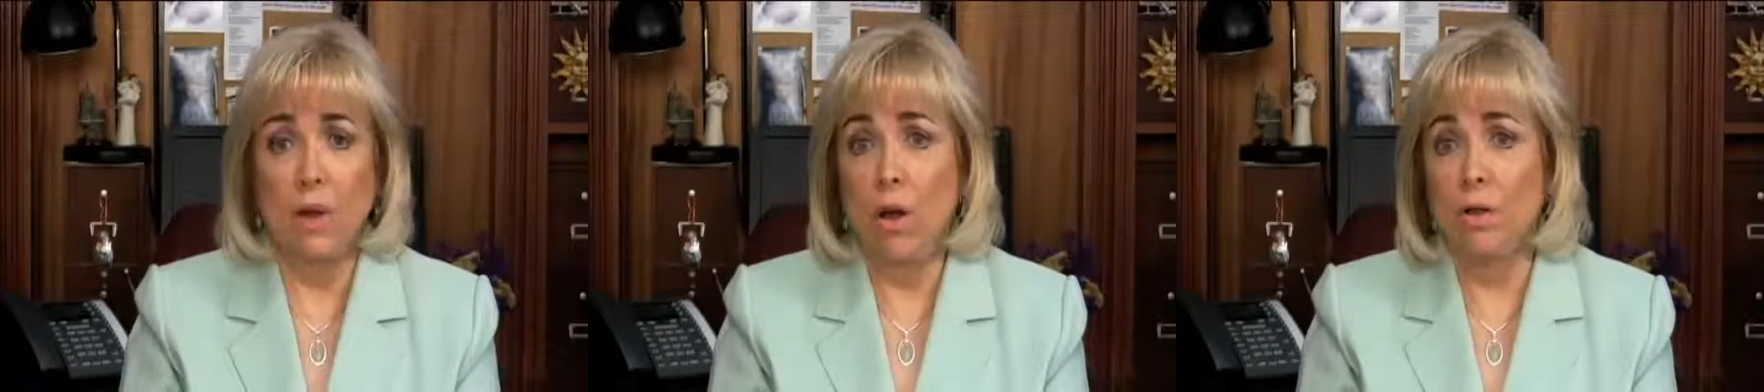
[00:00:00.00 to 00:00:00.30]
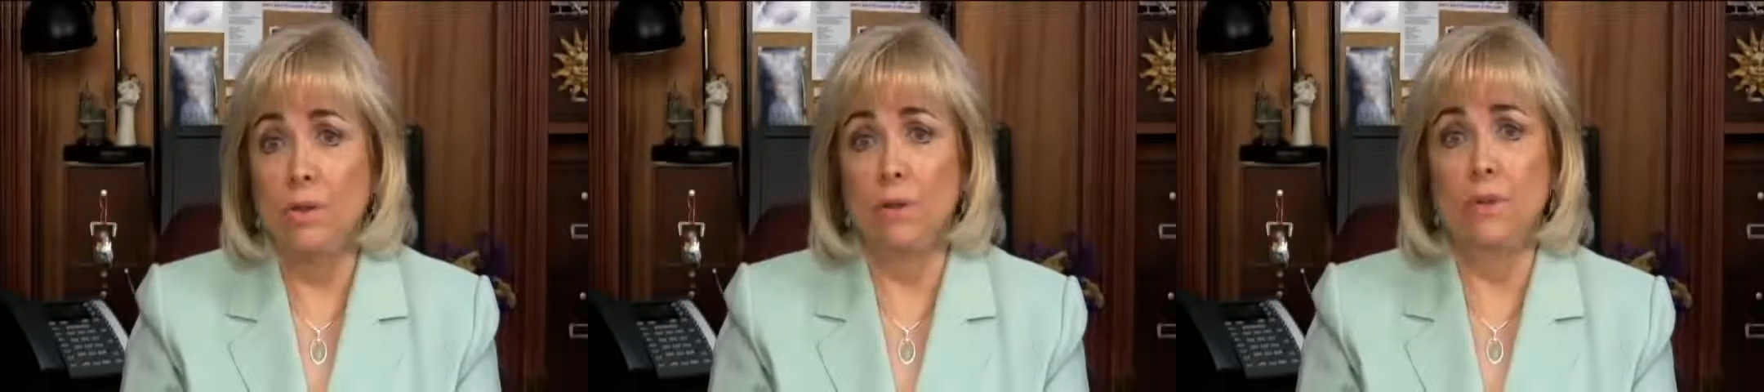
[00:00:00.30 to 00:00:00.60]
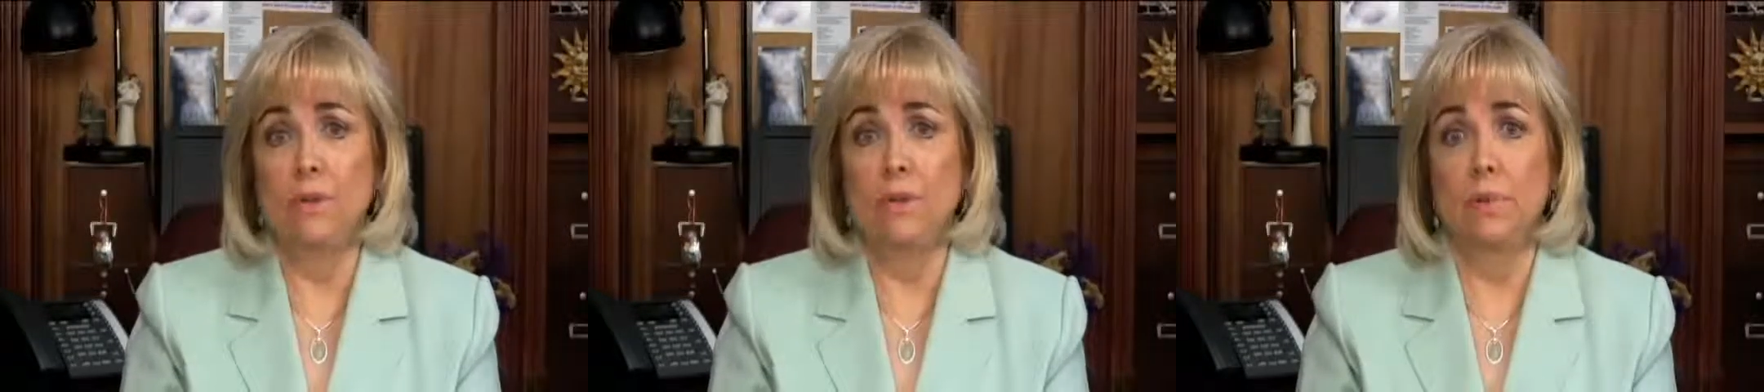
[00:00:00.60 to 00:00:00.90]
all
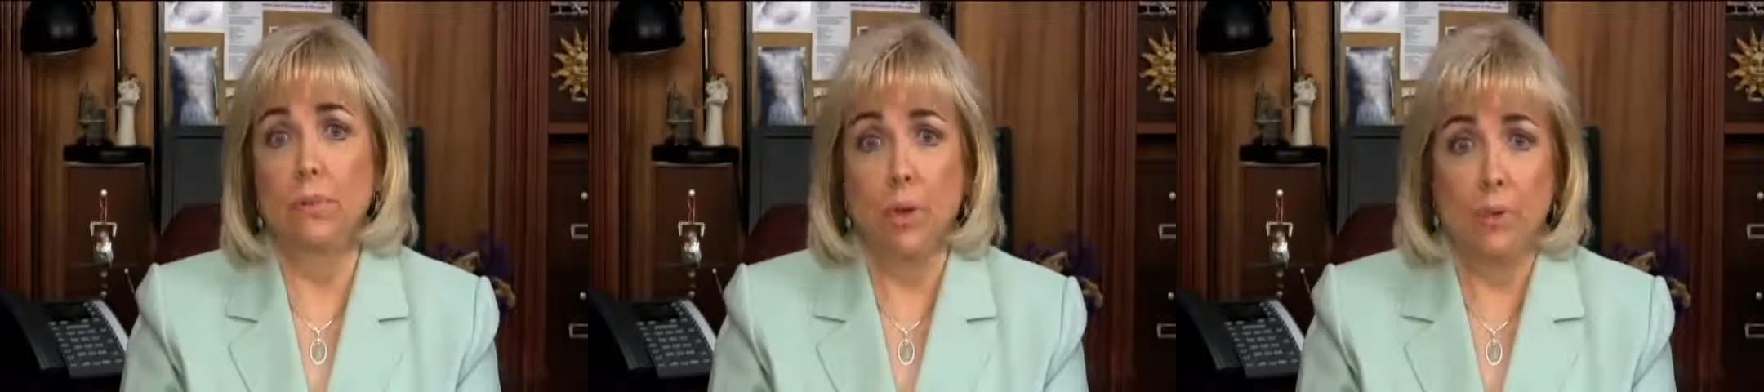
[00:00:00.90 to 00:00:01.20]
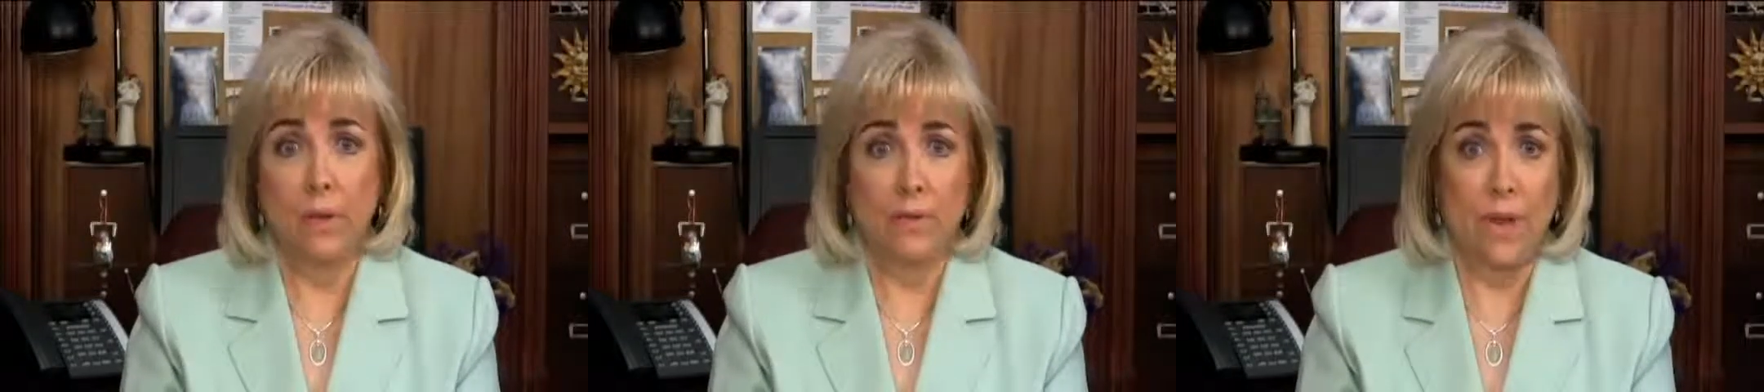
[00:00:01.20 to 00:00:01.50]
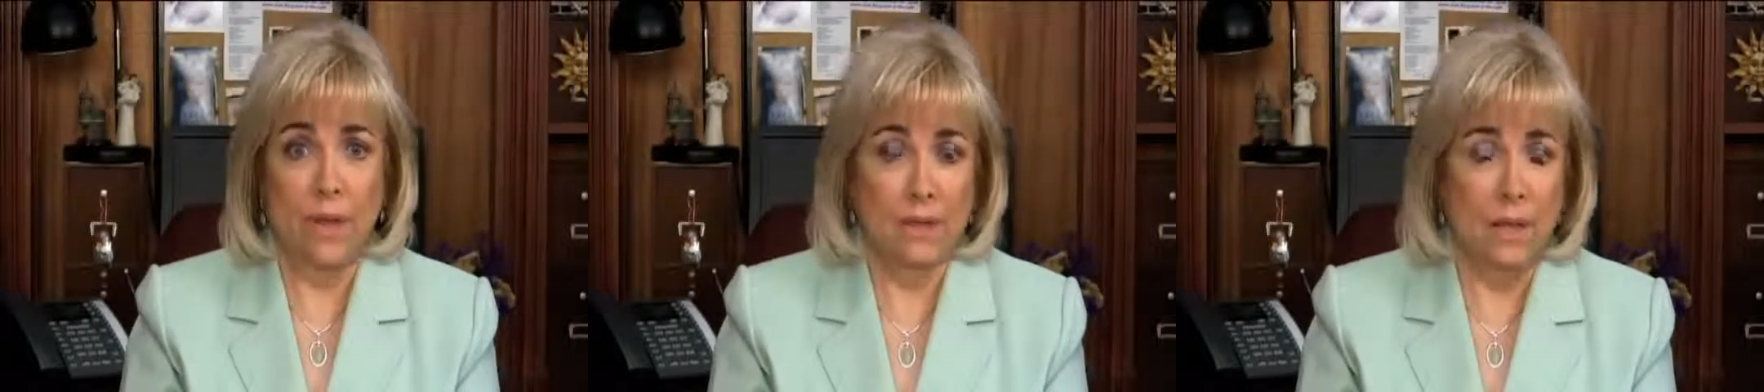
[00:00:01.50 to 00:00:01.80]
doses of Rotarix
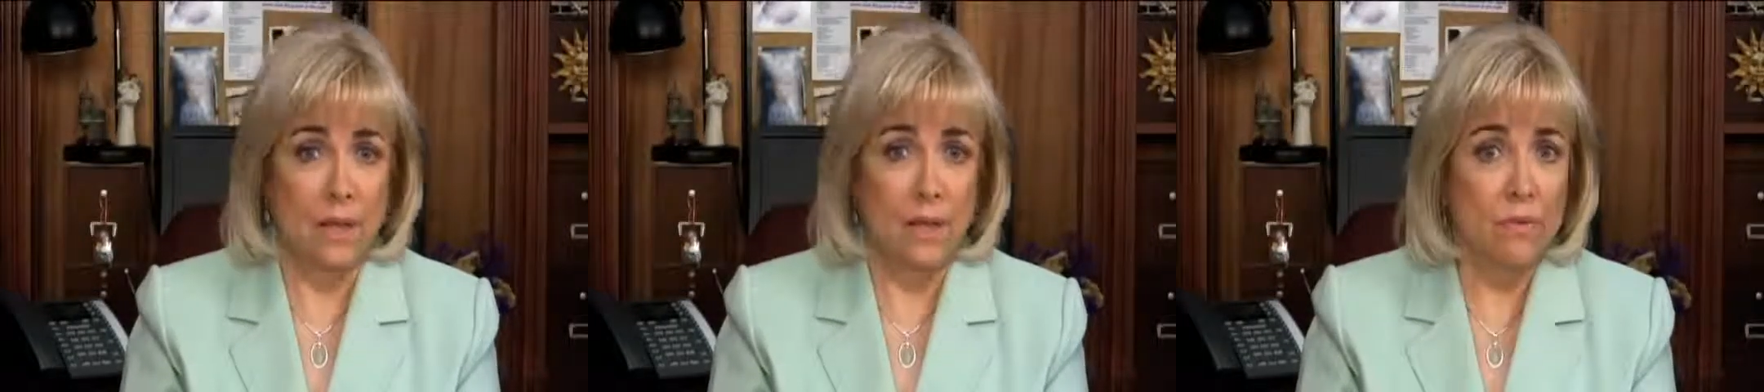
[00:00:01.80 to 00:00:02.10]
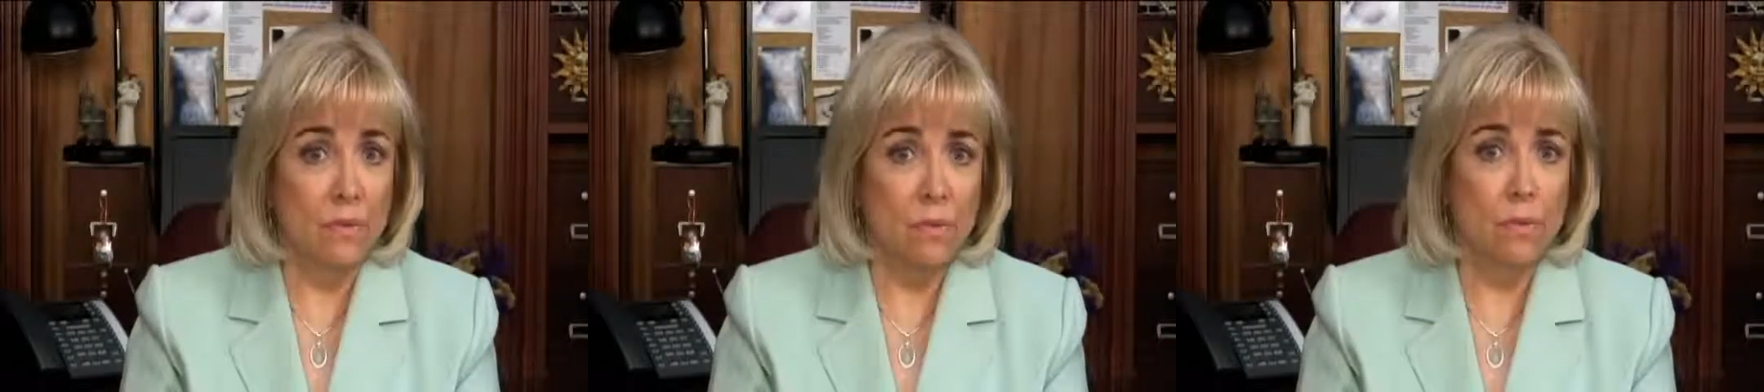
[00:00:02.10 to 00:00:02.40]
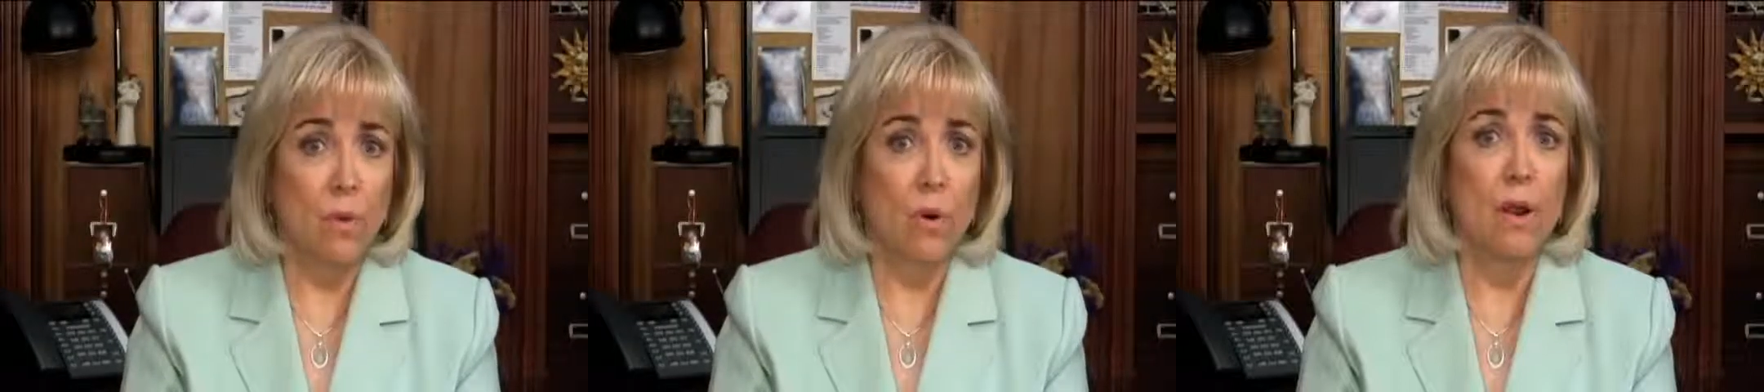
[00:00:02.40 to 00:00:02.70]
vaccine given to
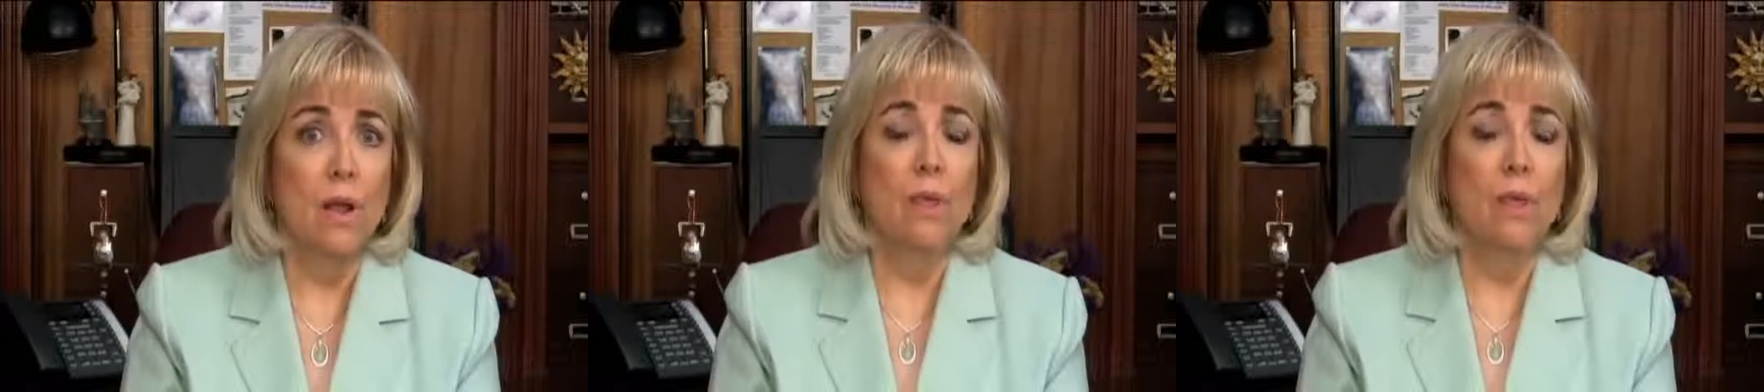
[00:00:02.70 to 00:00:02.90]
more